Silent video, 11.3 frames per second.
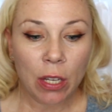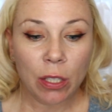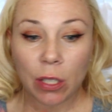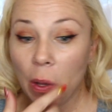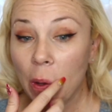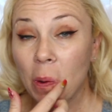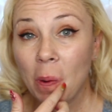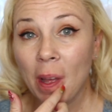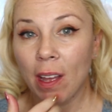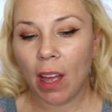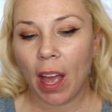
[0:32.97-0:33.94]

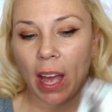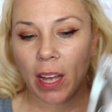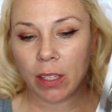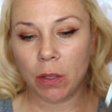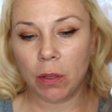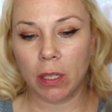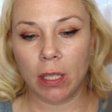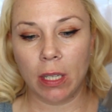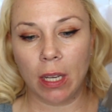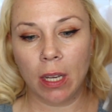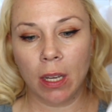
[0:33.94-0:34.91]
So, as you can
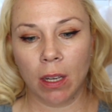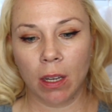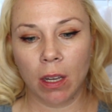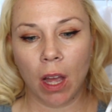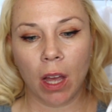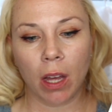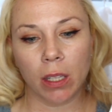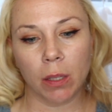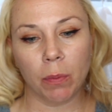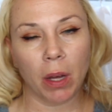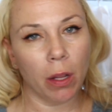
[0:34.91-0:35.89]
see, I got
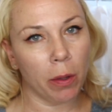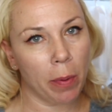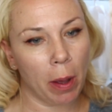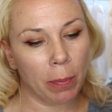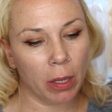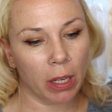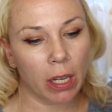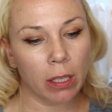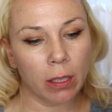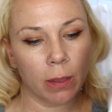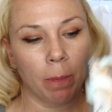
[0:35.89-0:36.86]
some ColourPop
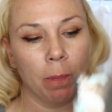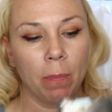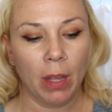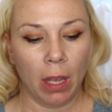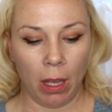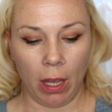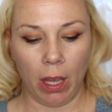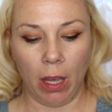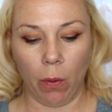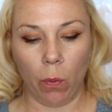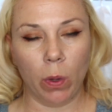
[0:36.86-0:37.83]
goodies.
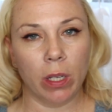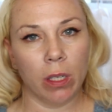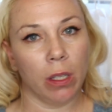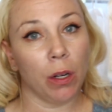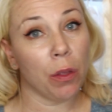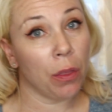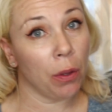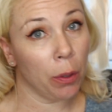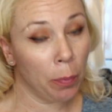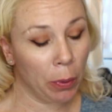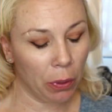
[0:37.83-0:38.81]
It was their
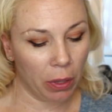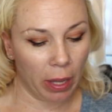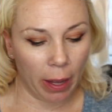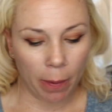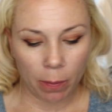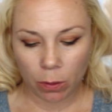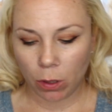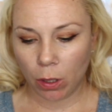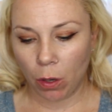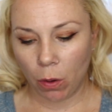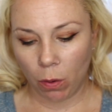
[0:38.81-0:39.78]
third birthday,
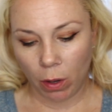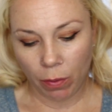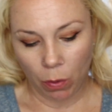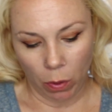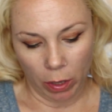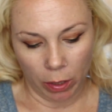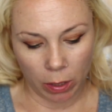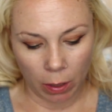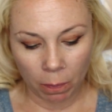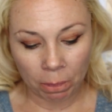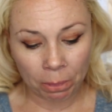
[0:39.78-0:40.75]
so of
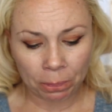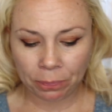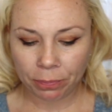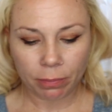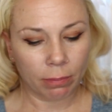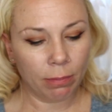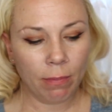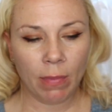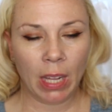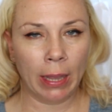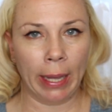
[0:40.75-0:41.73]
course,
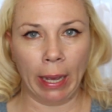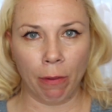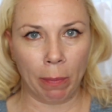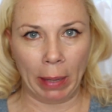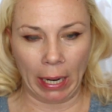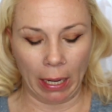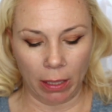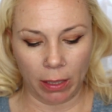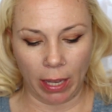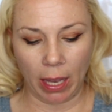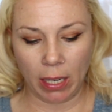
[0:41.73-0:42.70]
like everybody
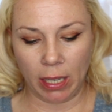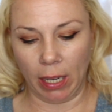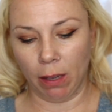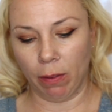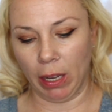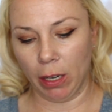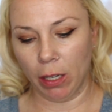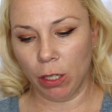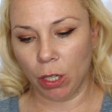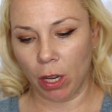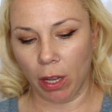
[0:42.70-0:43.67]
else, I had to take
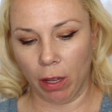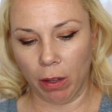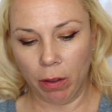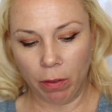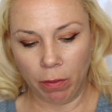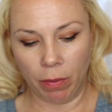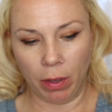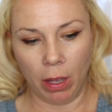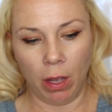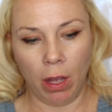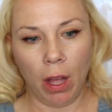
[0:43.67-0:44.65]
advantage
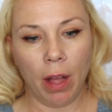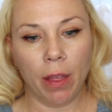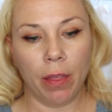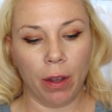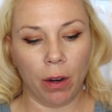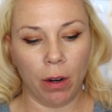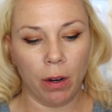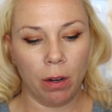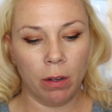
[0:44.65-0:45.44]
of their